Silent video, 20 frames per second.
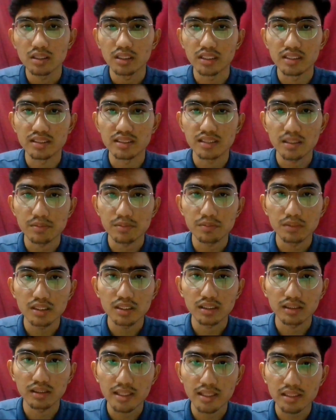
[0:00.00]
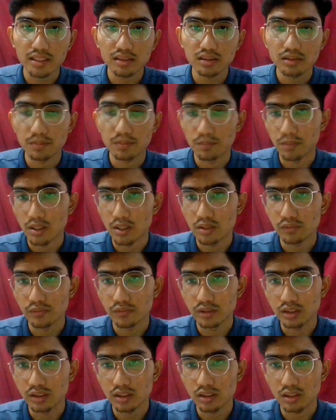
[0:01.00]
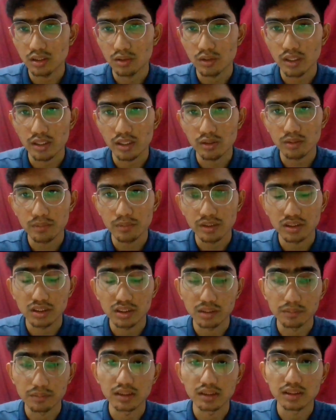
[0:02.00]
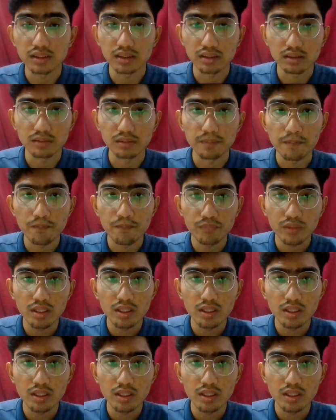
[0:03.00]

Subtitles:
in septic tanks, biofilter or aerobic treatment system.